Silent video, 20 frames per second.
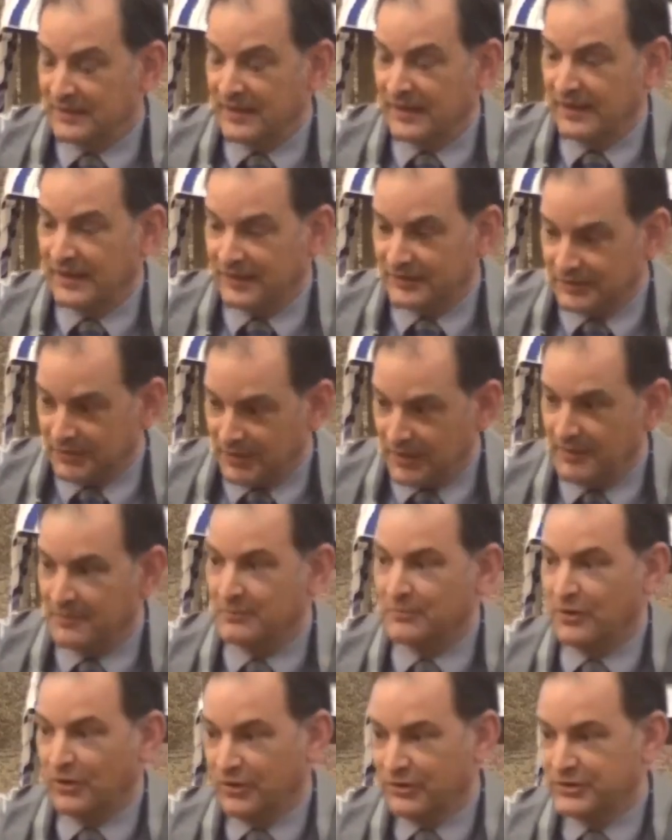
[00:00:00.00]
that has
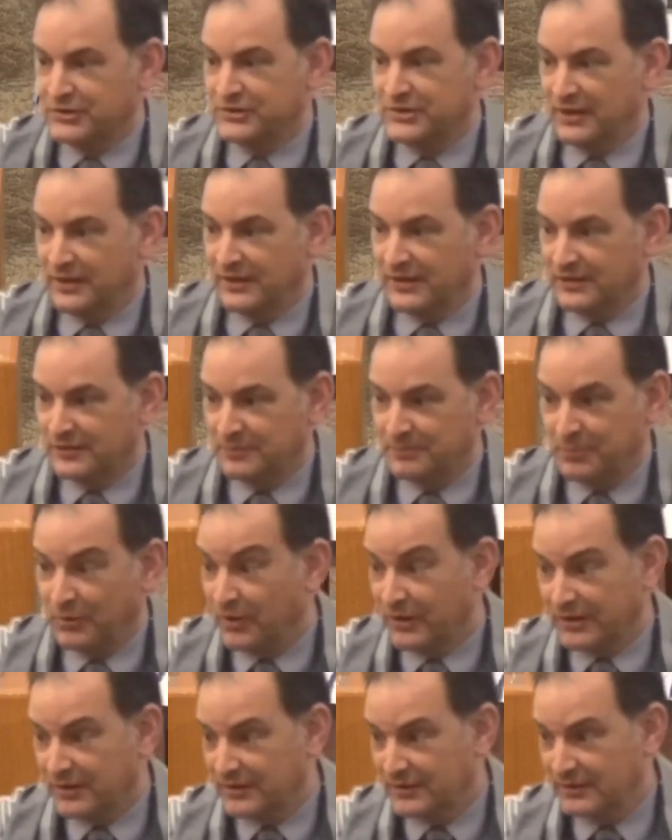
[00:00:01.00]
emerged in this
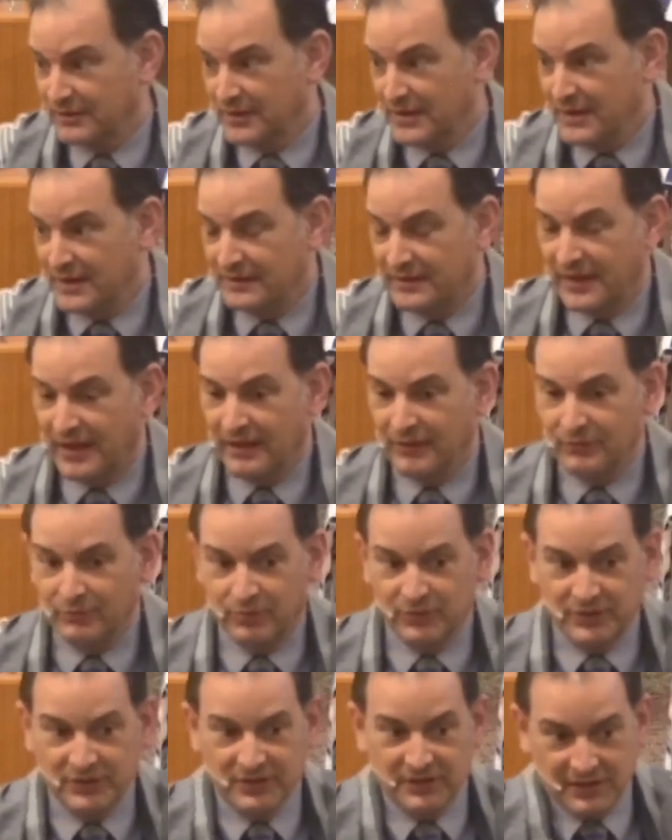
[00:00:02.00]
book that
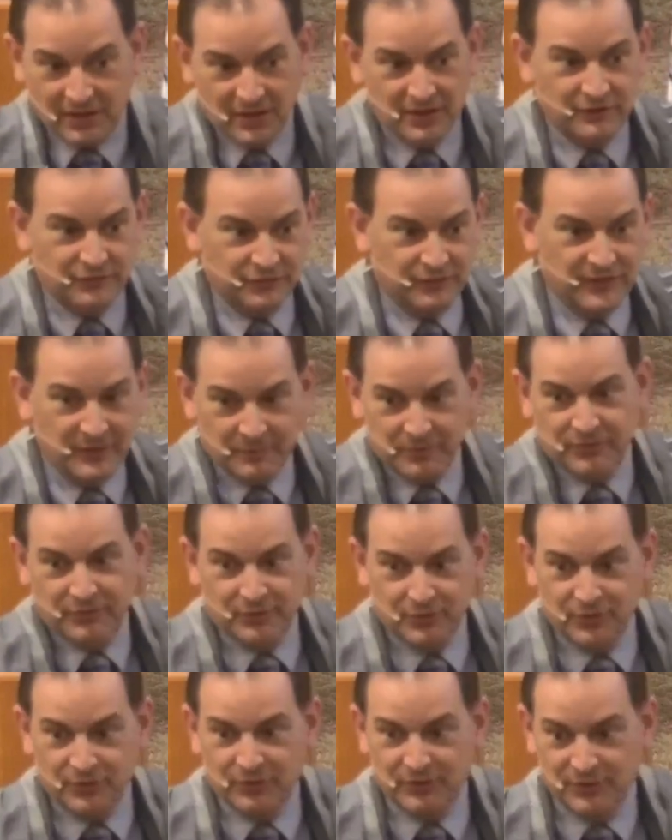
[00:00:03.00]
we're going to kind of flip
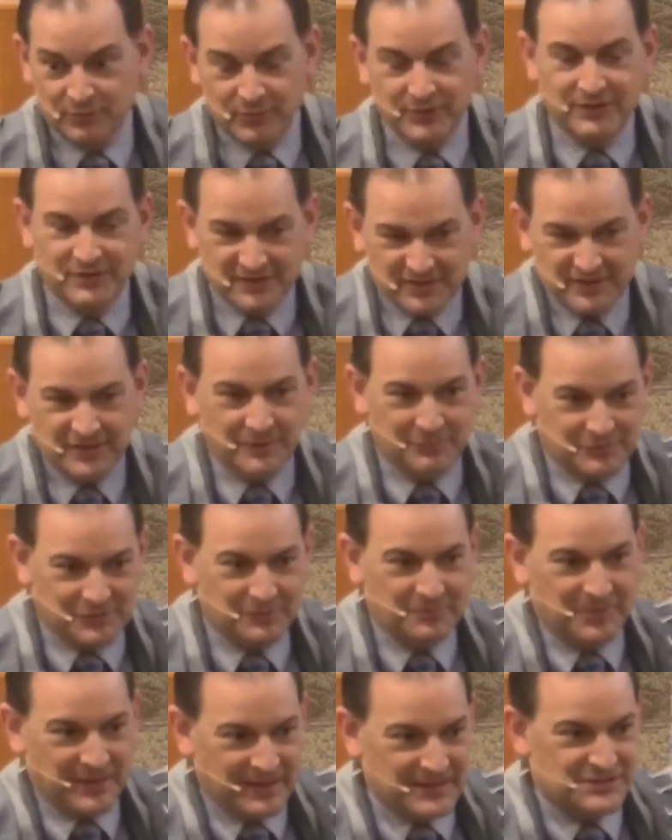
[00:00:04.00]
through and we're going to skip
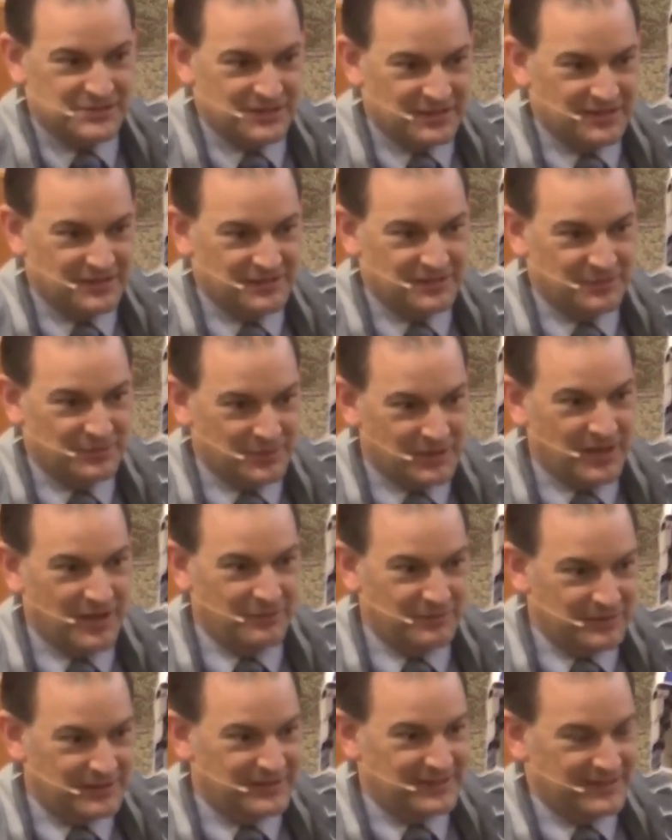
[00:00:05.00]
some pages and we're
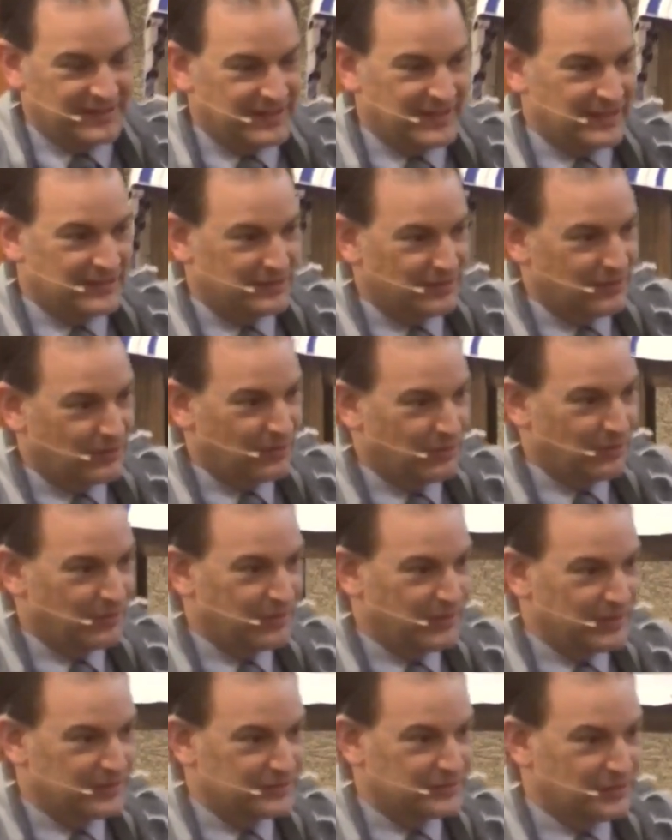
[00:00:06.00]
not really going to get to the whole
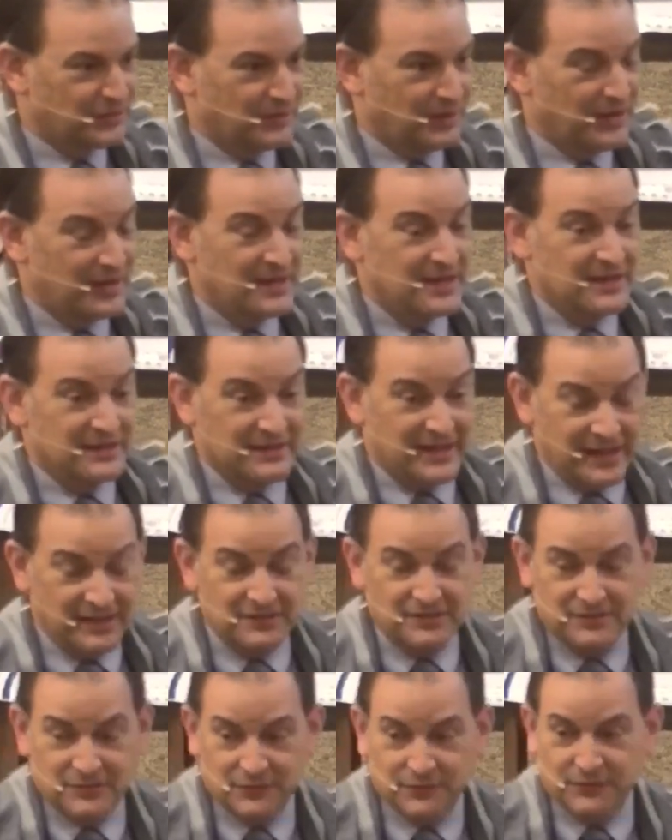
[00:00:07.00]
thing. So
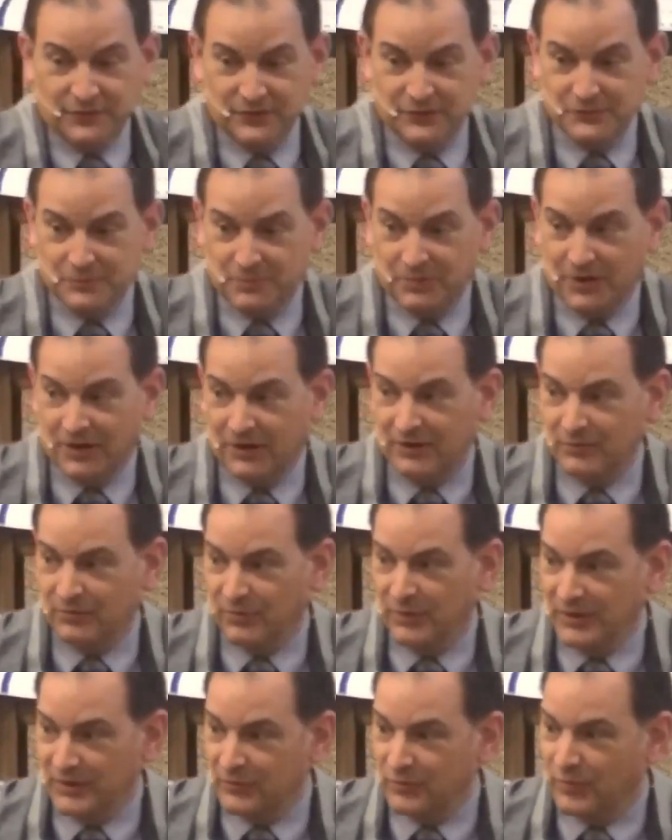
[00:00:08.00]
that's the first part.
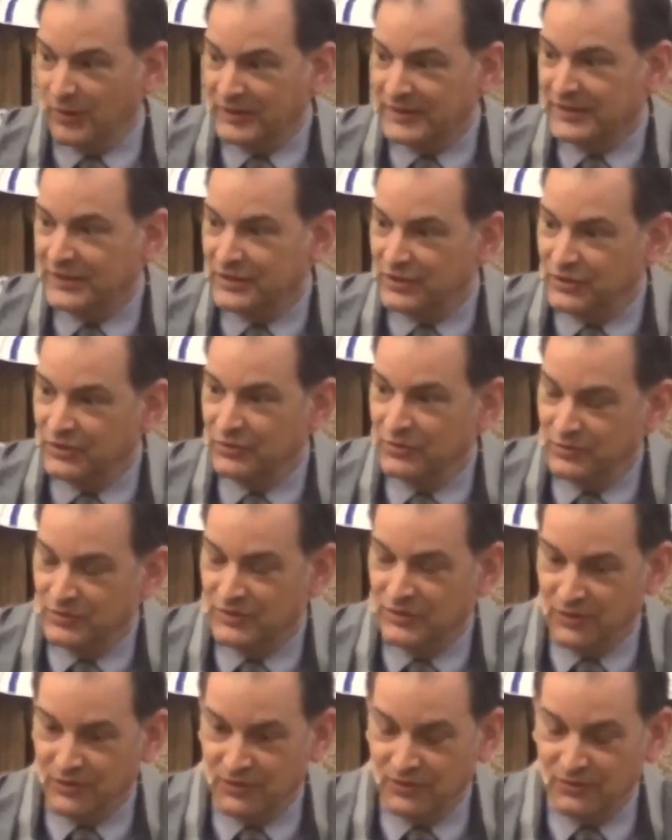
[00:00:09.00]
What, what can you
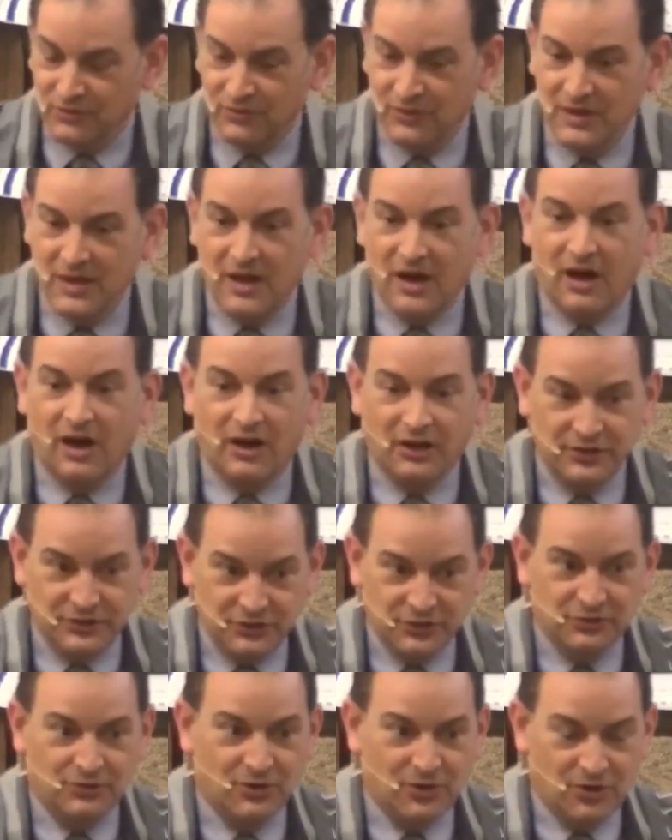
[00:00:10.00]
do
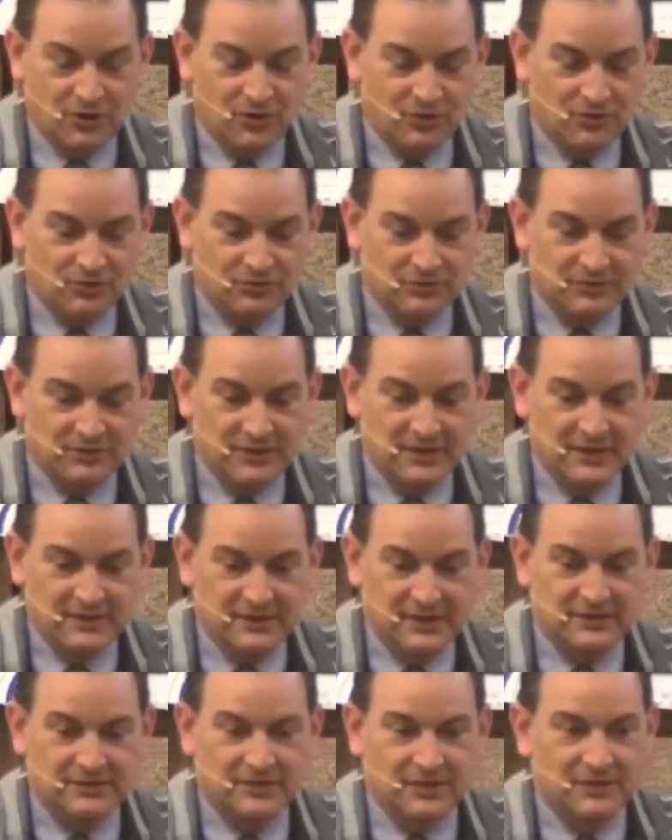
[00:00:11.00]
on your own
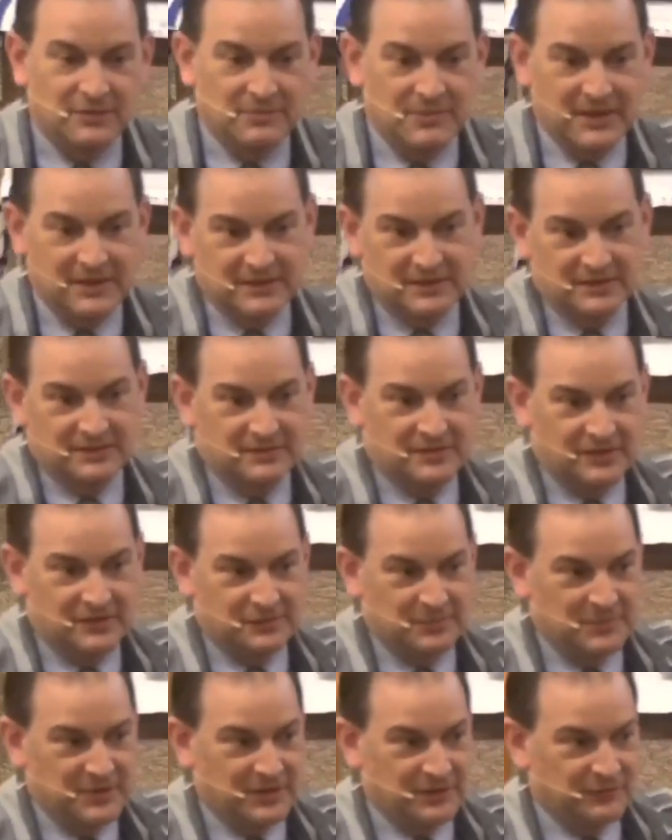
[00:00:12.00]
that's going to make these
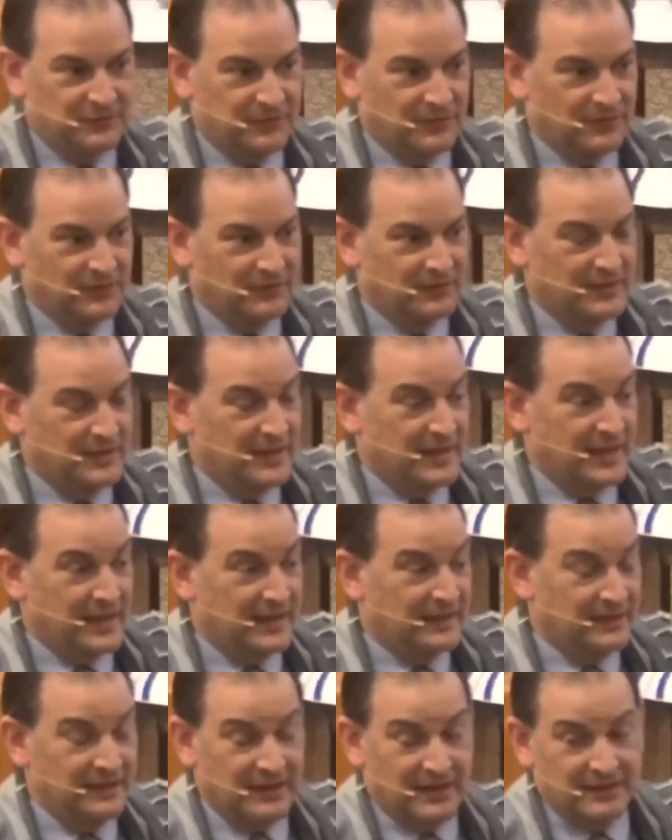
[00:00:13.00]
days meaningful?
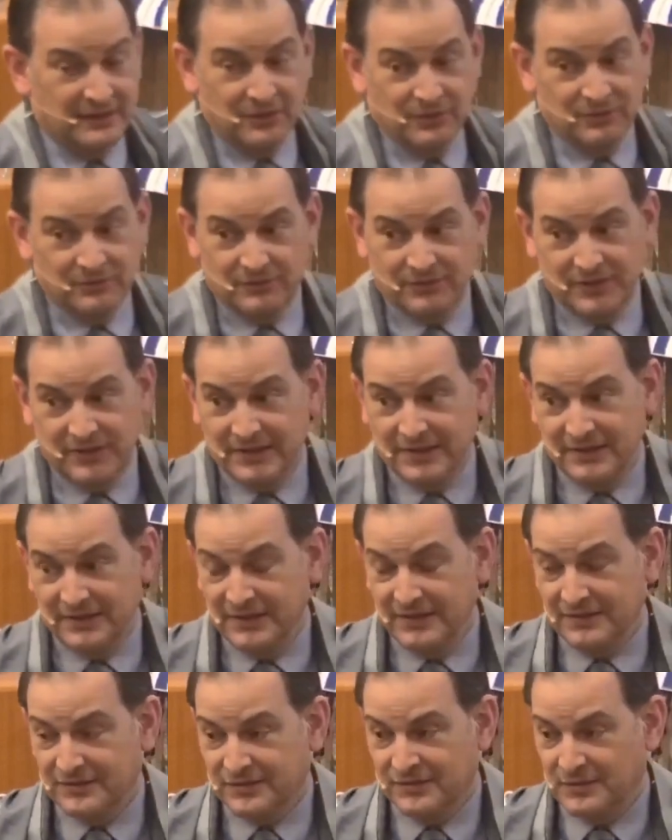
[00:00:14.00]
And I don't think it
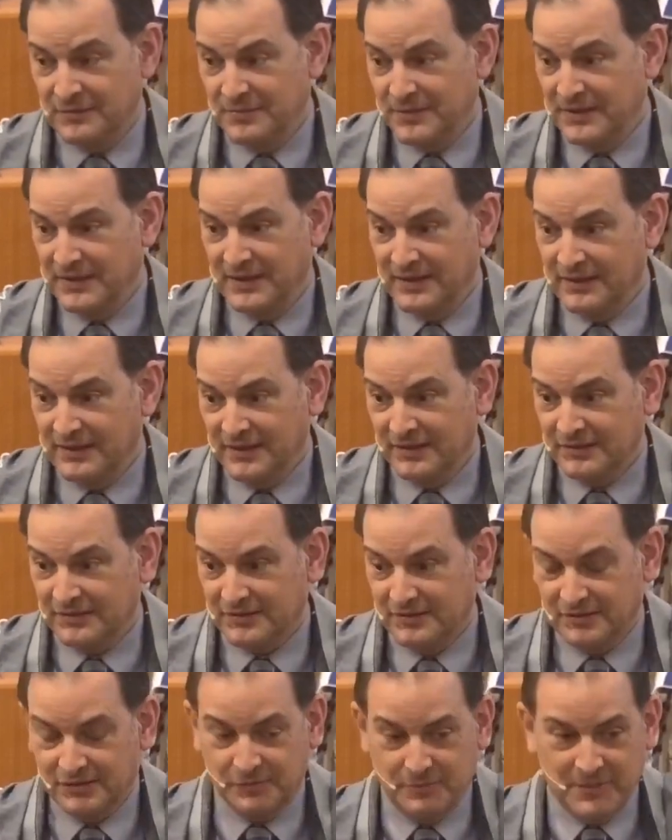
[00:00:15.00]
needs to be in
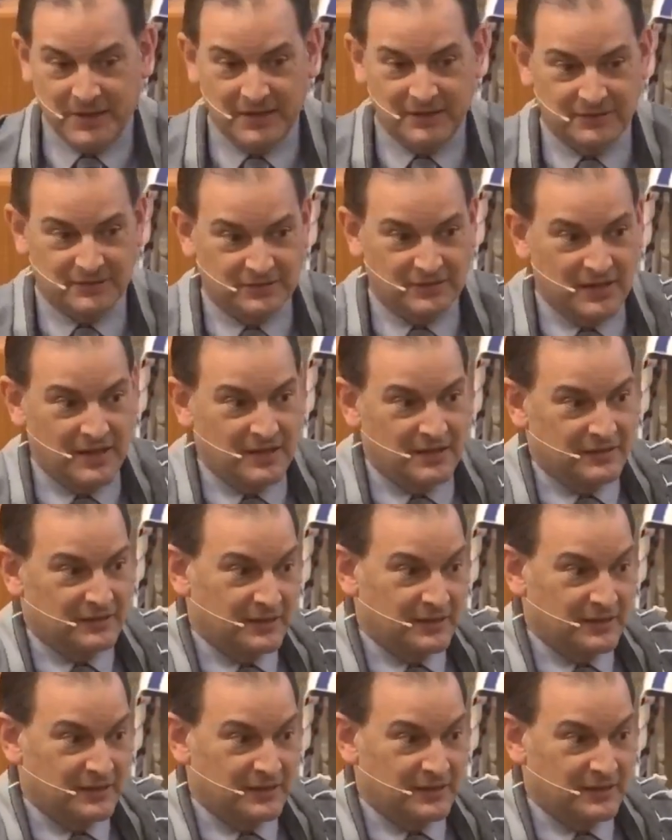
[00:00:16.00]
this space.